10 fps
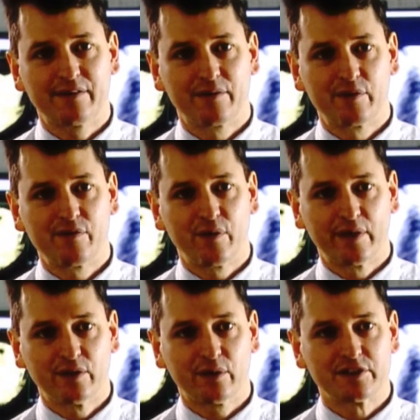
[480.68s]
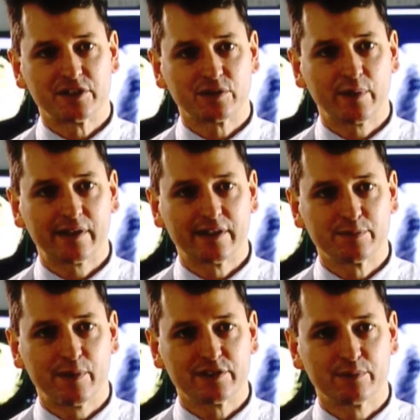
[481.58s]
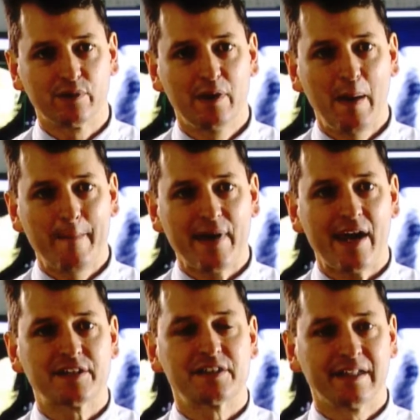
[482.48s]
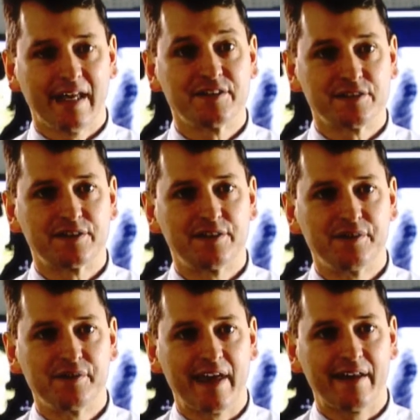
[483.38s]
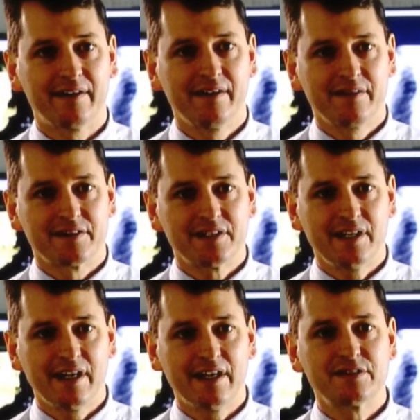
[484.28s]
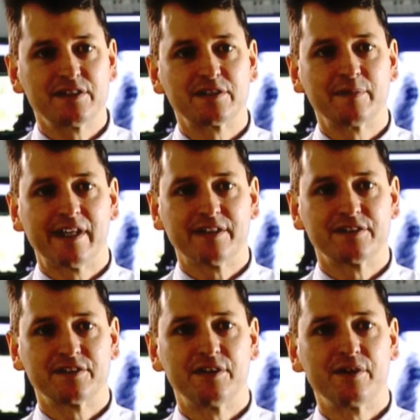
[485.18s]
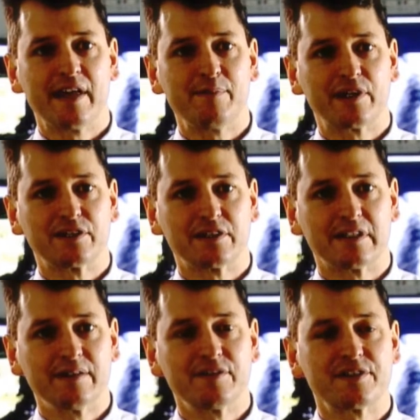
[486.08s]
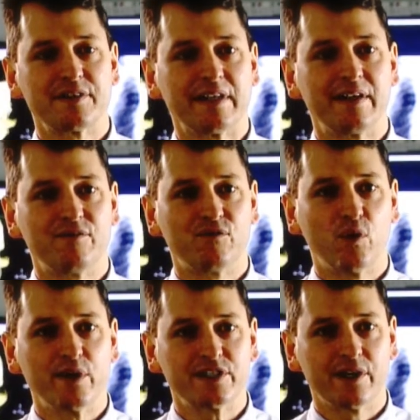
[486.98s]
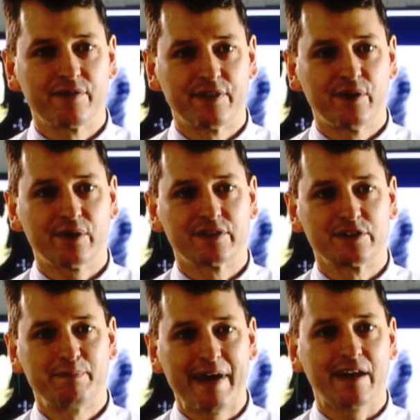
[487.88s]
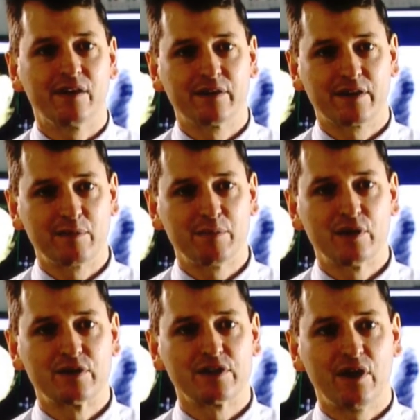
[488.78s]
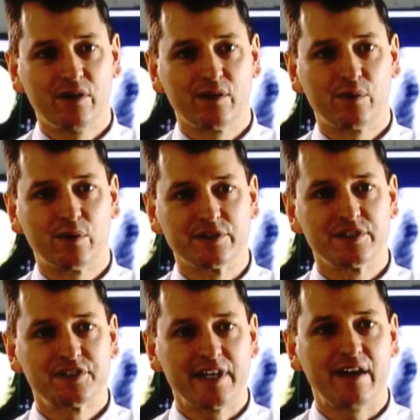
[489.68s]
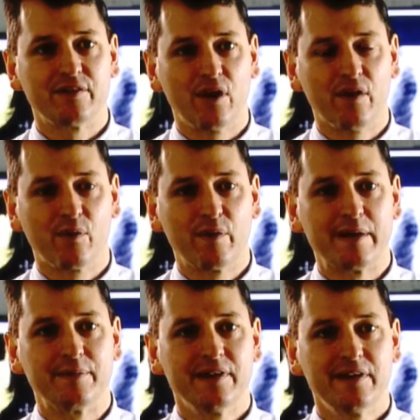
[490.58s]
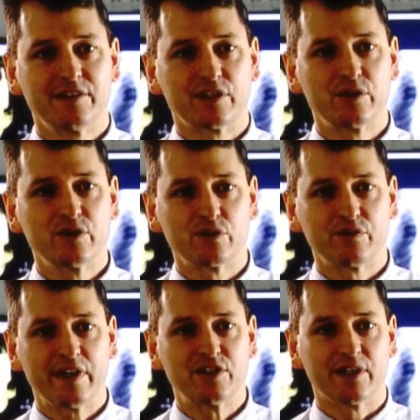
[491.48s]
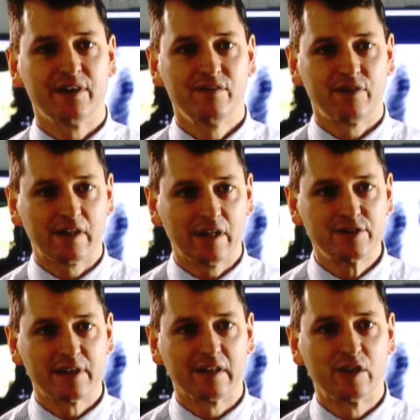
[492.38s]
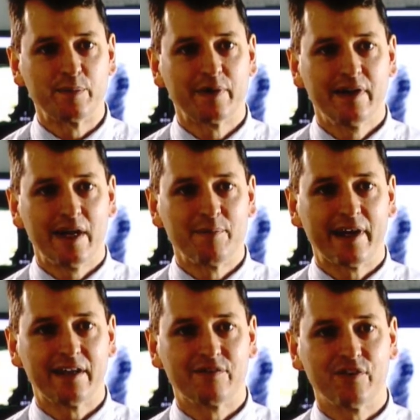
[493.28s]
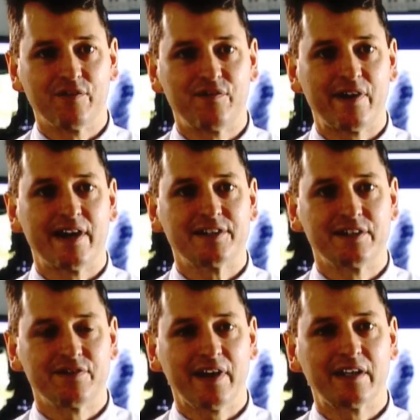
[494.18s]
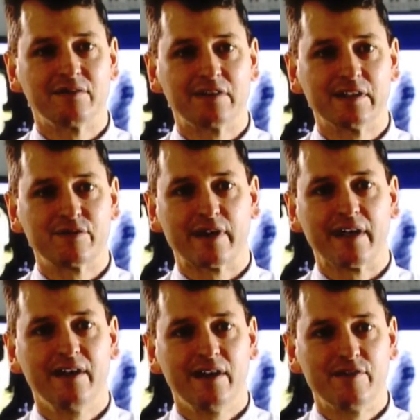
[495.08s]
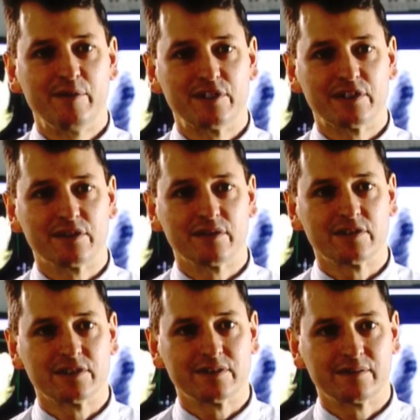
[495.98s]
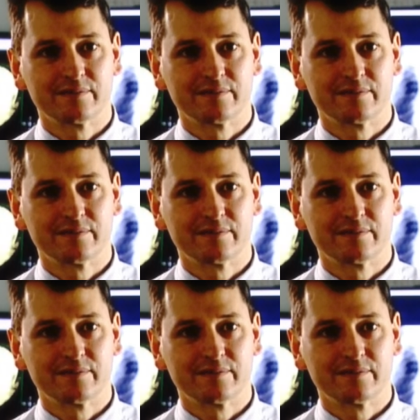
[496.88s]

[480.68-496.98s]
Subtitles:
to the referring doctors as quickly as possible. PACS allows us to do that. The CDN system allows us to do that because it delivers the voice of the doctors back onto the computers on the wards, sound on the web. It's a crucial feature for closing the loop and making for fast, effective delivery of imaging services.